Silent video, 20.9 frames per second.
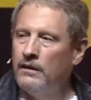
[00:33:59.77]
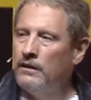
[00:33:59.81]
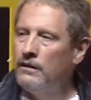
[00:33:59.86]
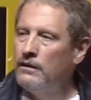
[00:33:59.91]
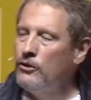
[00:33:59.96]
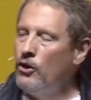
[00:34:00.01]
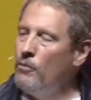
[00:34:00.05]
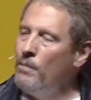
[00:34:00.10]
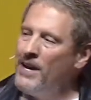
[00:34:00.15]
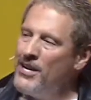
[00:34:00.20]

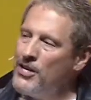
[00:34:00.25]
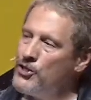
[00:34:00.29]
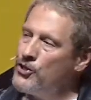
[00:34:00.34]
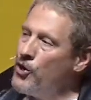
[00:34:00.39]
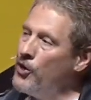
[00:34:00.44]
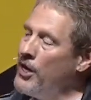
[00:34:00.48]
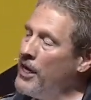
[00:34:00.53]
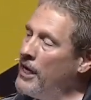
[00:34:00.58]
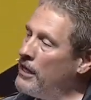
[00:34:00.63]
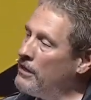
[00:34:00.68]
Nobody's going
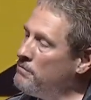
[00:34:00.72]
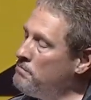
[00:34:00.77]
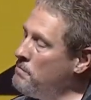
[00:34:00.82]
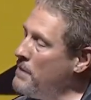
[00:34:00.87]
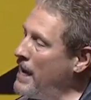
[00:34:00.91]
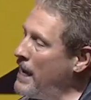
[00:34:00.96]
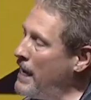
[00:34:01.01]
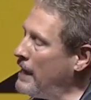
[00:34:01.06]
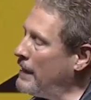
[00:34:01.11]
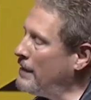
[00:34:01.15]
to
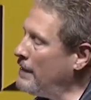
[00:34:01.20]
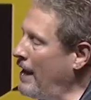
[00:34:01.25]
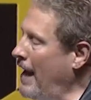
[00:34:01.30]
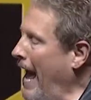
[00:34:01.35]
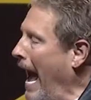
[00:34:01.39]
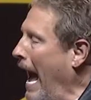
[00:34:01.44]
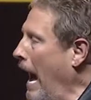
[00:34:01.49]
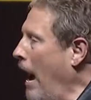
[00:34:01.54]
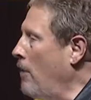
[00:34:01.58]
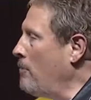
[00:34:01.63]
admit
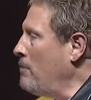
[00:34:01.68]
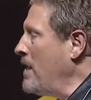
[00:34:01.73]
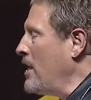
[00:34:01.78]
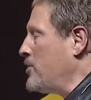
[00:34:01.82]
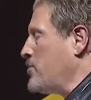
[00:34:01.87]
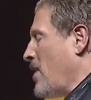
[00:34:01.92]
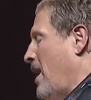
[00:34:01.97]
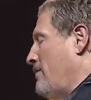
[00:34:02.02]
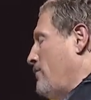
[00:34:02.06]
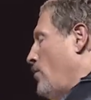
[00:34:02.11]
how much I've